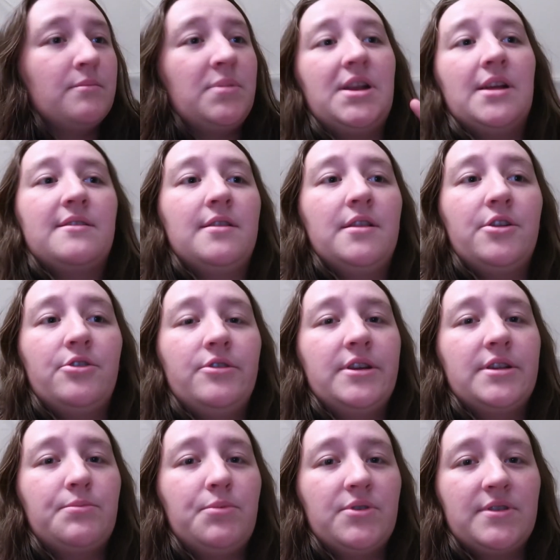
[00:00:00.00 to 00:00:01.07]
But it's literally
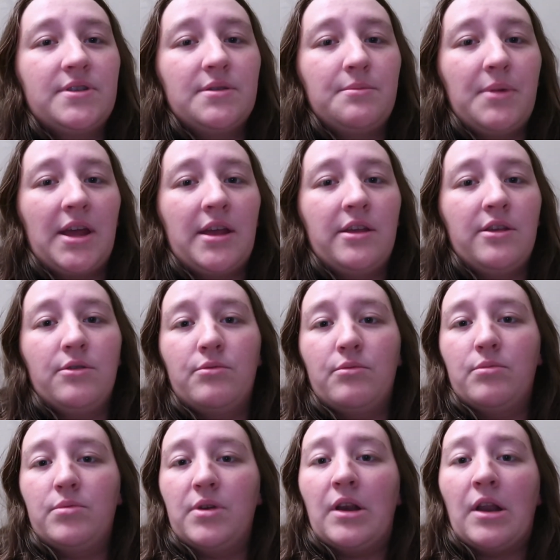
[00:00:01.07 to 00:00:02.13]
supposed to make
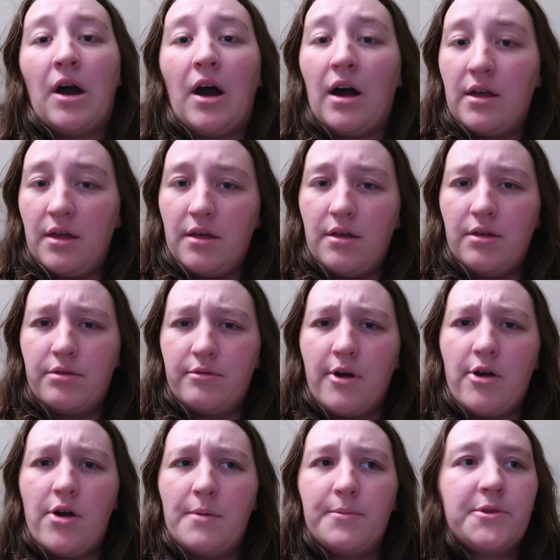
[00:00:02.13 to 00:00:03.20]
you not
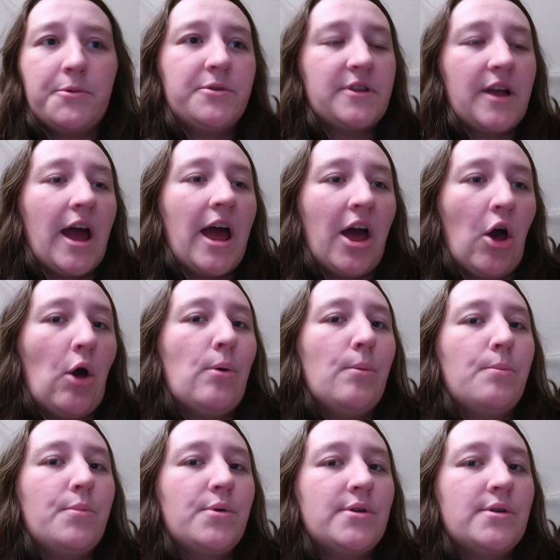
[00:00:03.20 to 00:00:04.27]
throw up, supposed to
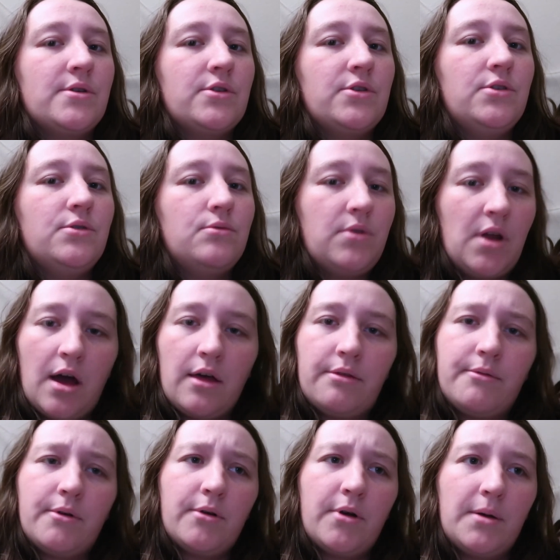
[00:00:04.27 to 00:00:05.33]
help you not
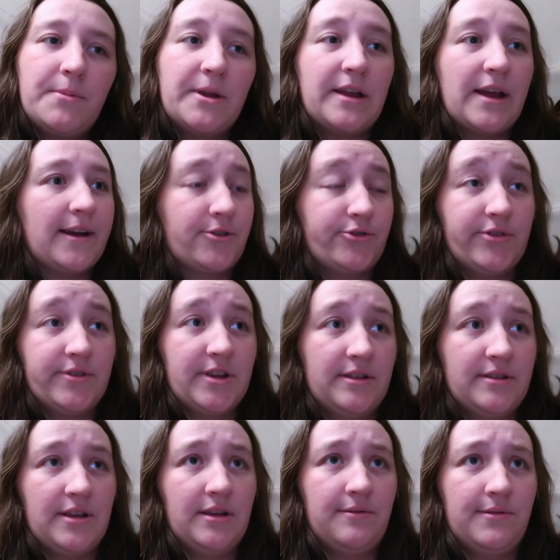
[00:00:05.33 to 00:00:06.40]
throw up. And it actually
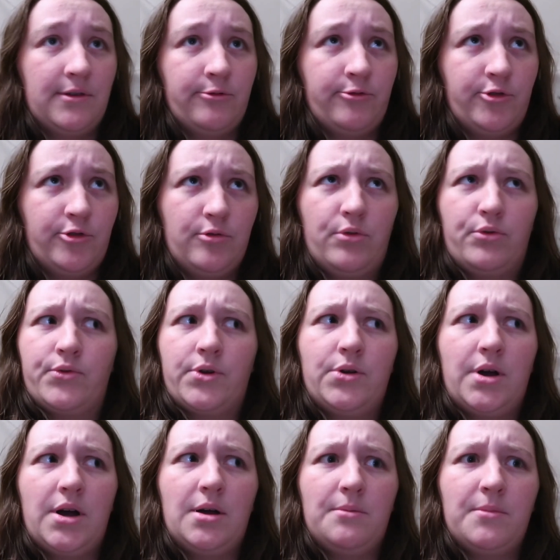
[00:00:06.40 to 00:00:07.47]
says if you do
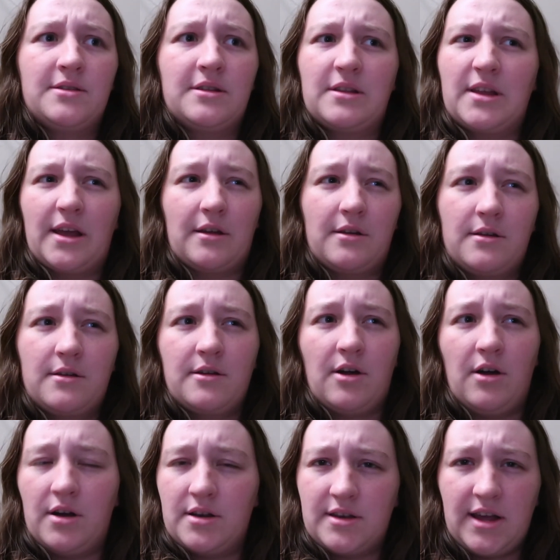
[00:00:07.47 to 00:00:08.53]
throw up to like
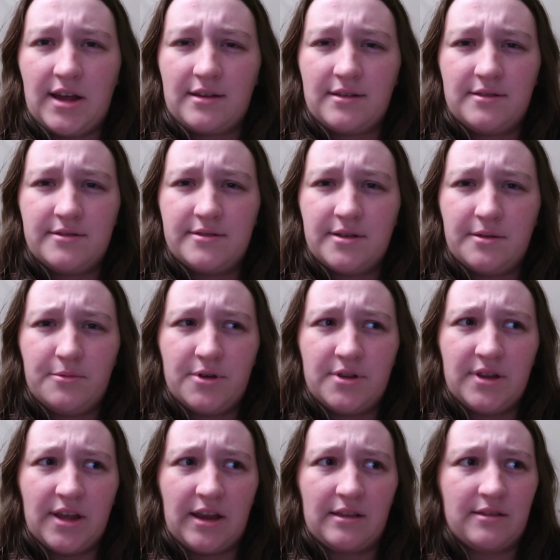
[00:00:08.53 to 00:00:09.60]
contact
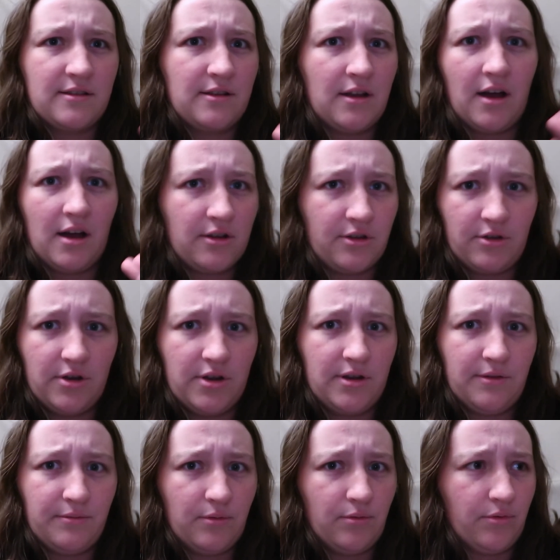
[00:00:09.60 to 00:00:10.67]
someone, like it's not good
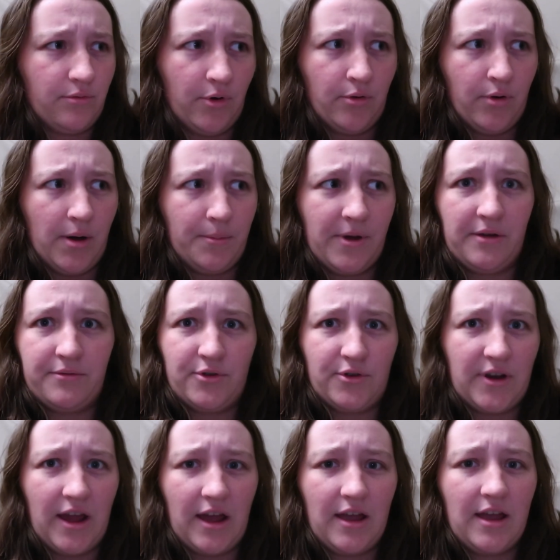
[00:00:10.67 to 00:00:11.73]
if you throw up after
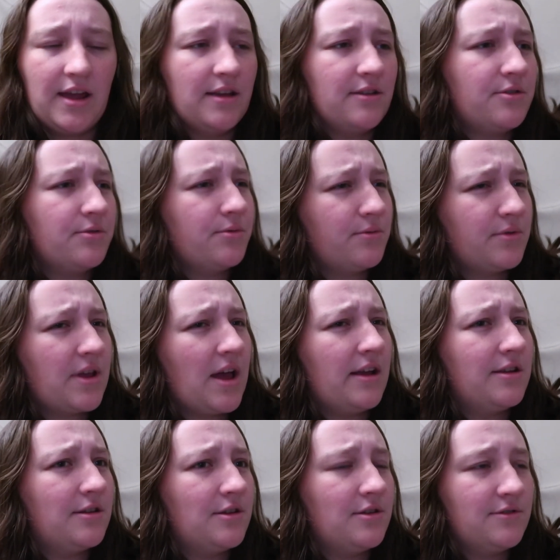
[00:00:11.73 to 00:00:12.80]
taking it. So it was
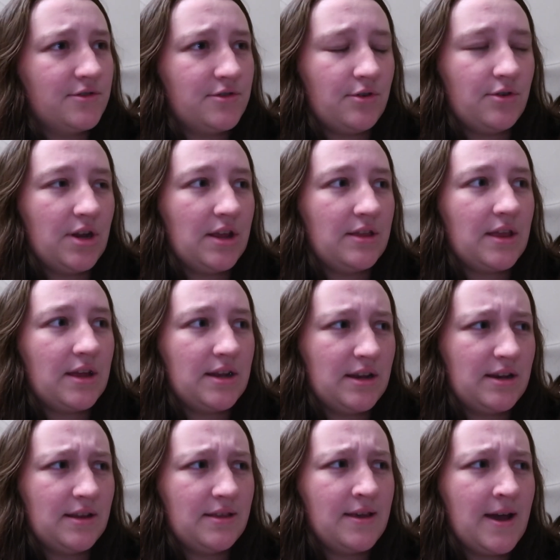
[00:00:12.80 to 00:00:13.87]
kind of concerning that I
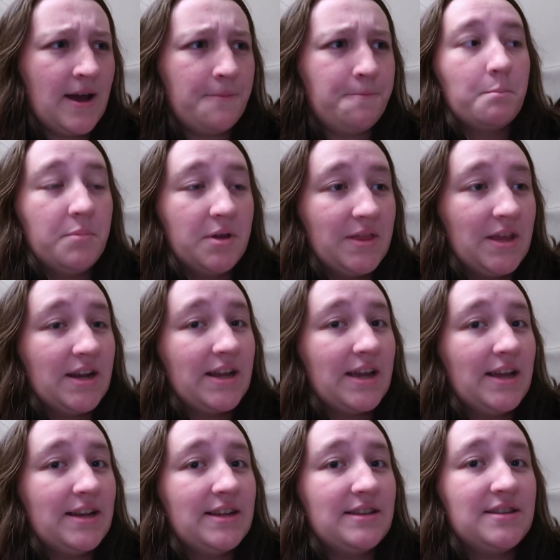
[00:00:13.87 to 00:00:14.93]
did that, but then
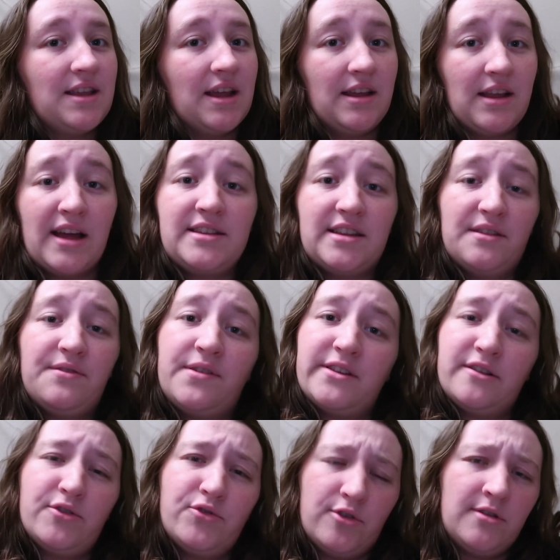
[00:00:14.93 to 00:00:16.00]
again, I did
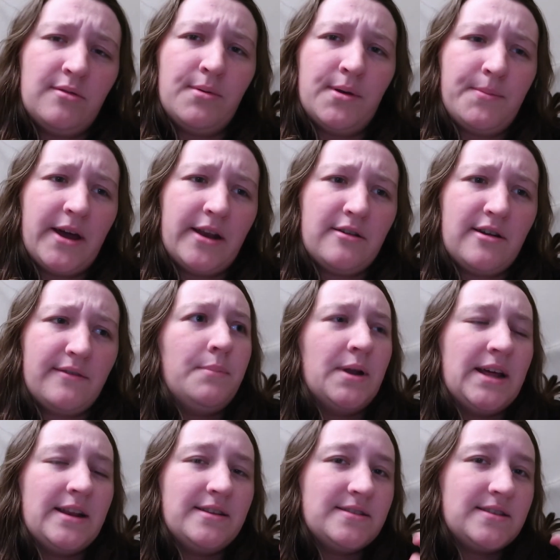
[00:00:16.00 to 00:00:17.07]
feel a little bit better. But
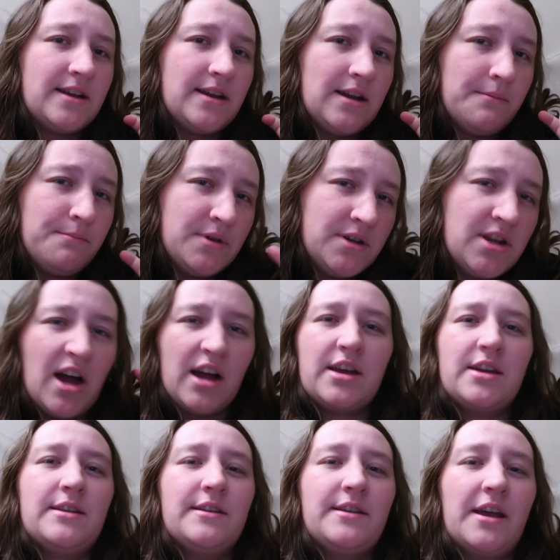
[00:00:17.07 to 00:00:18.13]
I decided I'm not
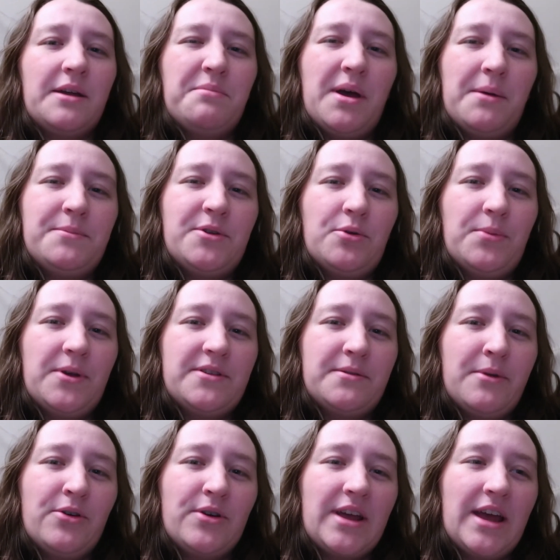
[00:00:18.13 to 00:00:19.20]
gonna take
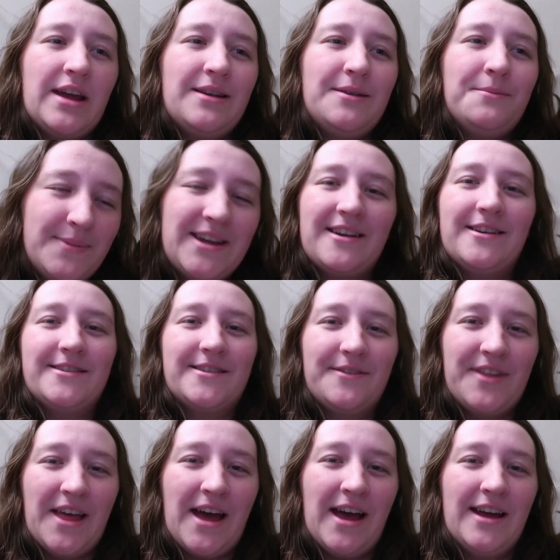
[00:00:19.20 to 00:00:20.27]
Pepto-Bismol again because
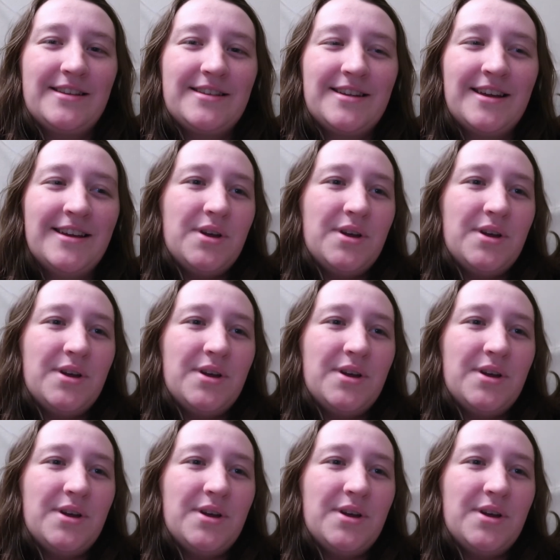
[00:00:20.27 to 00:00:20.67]
of that.